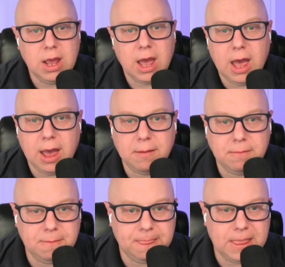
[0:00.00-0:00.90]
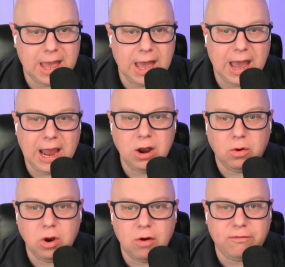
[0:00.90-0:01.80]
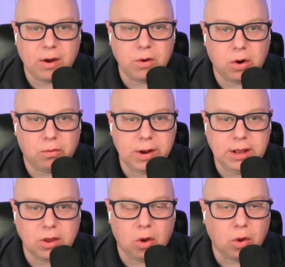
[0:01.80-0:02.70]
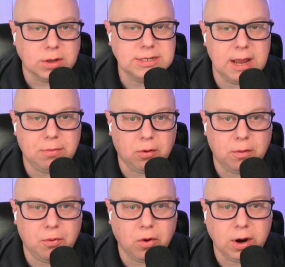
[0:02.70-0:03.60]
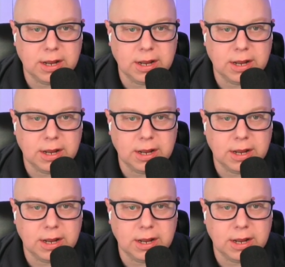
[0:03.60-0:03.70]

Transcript: I don't know if I want to read the whole sample report.